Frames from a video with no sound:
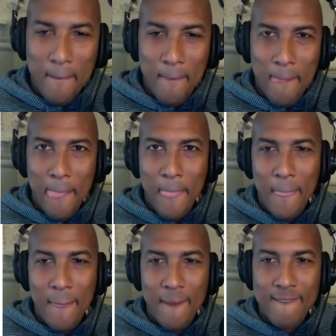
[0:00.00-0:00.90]

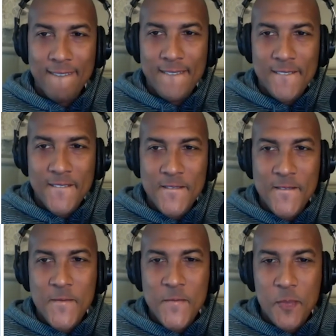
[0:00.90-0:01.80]

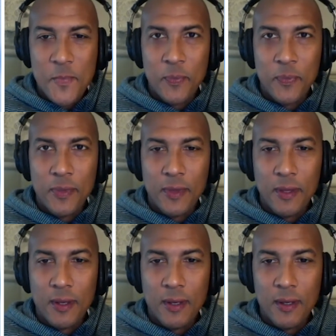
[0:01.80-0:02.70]

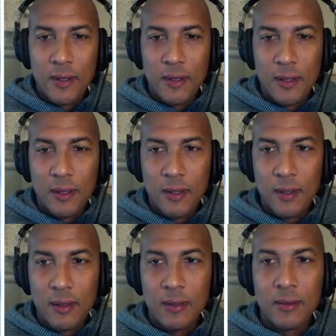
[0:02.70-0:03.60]

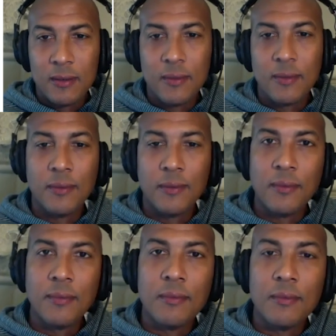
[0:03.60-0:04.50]

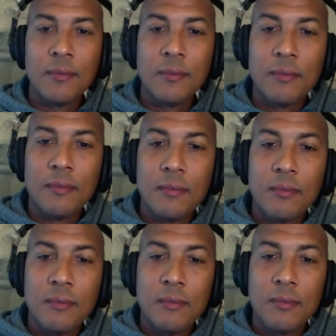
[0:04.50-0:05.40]

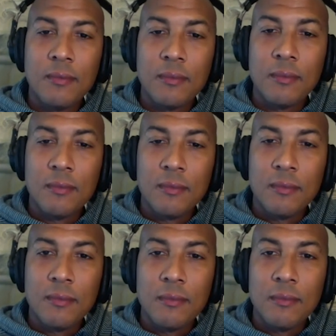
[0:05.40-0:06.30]

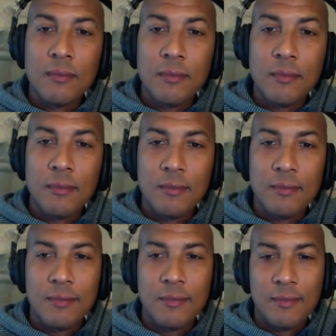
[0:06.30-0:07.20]

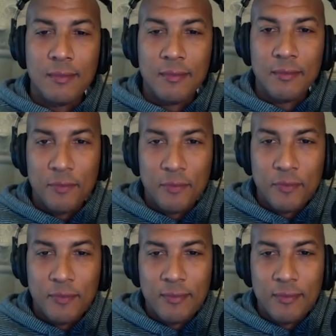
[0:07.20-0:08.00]
[no speech]